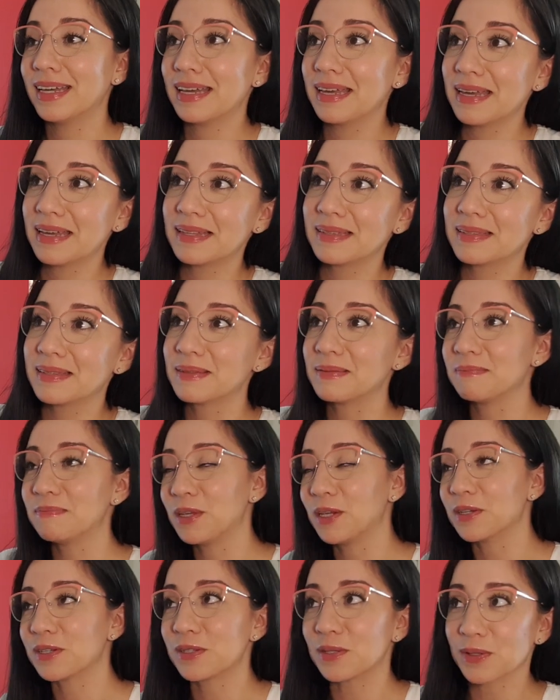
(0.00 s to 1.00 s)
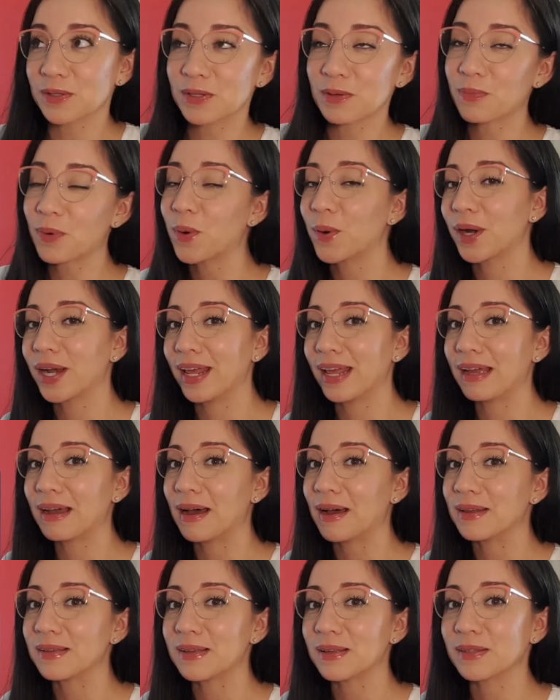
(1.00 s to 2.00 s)
it's, you're still supporting
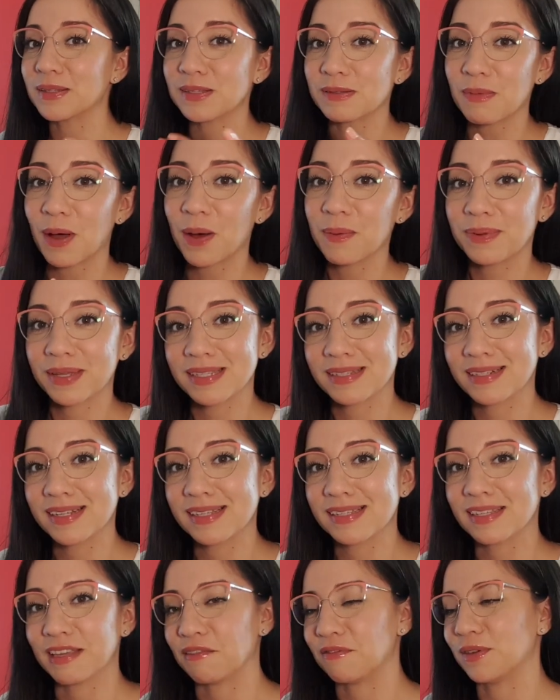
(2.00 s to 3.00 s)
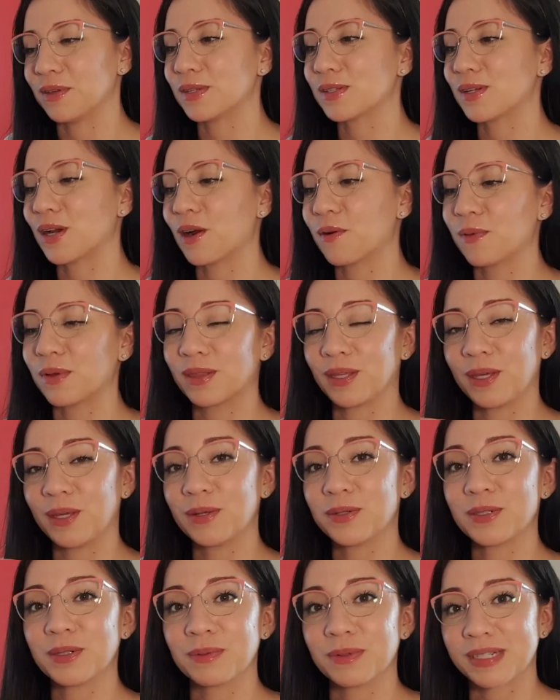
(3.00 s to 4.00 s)
a small business if you start with the
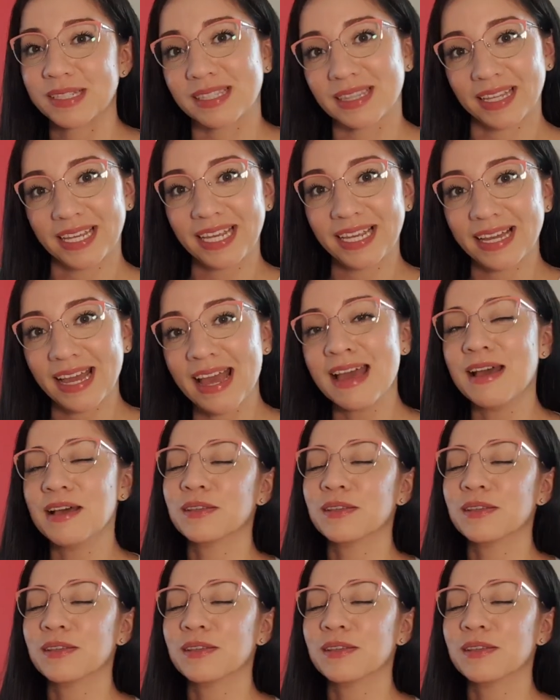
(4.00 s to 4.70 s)
YouTuber's link.